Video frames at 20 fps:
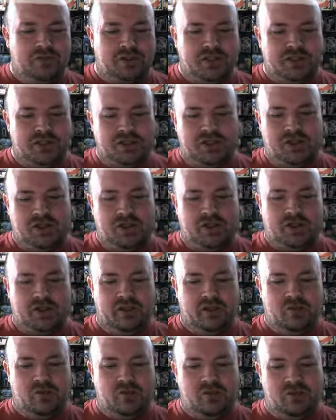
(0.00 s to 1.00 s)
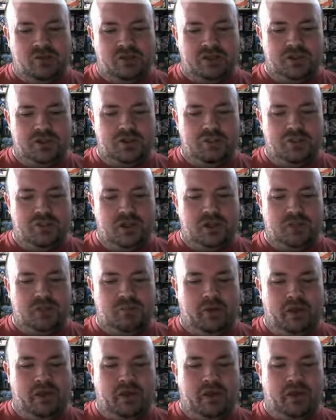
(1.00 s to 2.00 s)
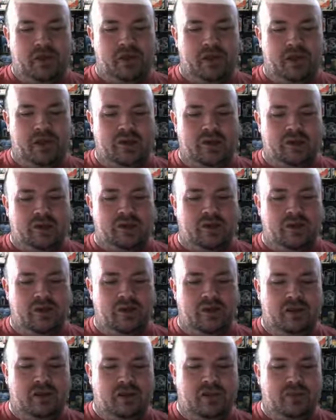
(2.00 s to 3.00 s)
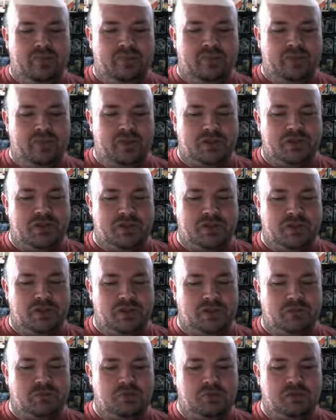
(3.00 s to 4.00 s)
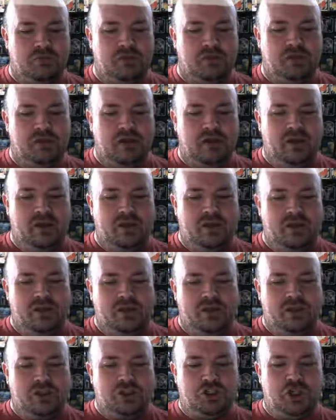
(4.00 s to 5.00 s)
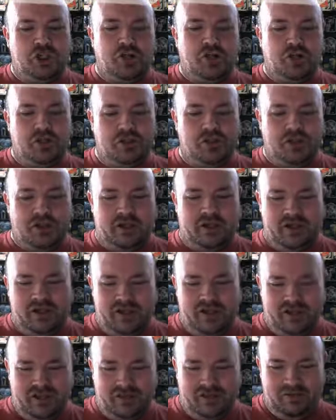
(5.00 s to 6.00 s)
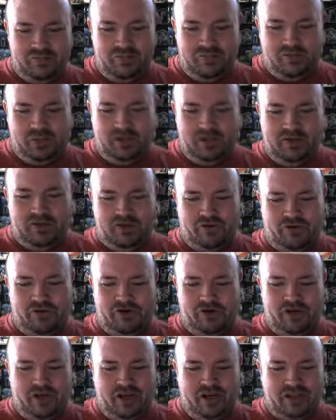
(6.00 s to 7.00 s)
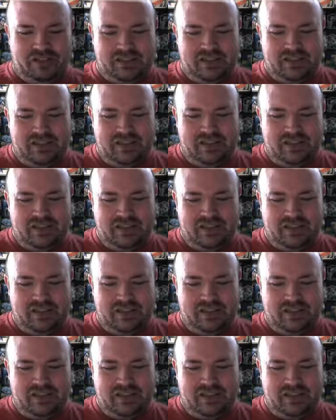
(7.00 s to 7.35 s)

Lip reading: get stuck in the holes that you make by knocking out the, these are actually supposed to be cherries, believe it or not.